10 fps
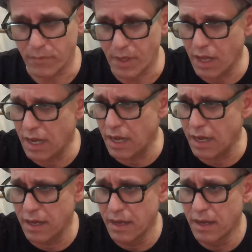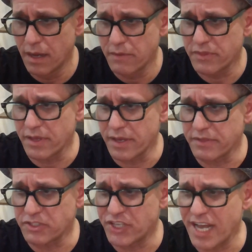The
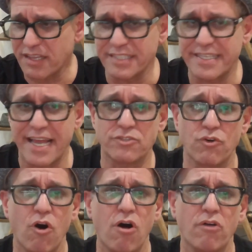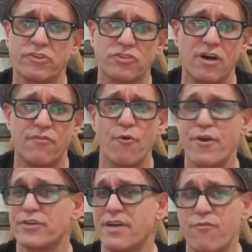checklist has all the software
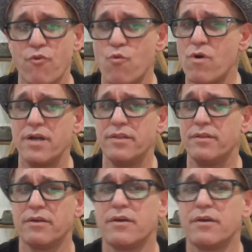except for one